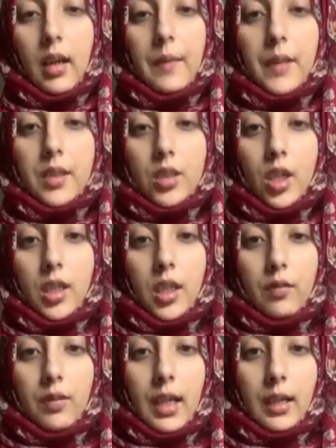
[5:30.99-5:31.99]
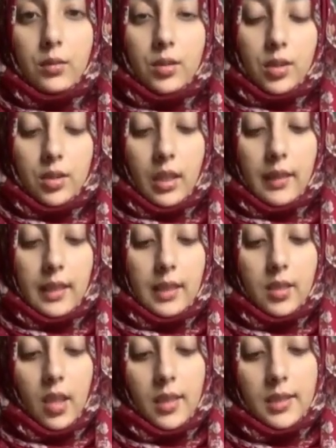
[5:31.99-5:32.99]
And then turn it around and
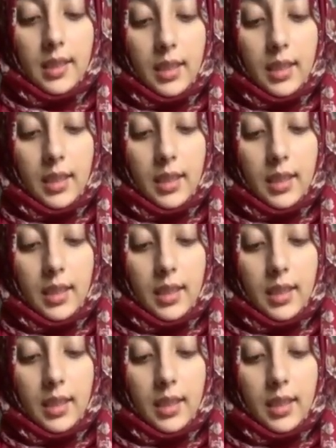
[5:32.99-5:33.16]
then dice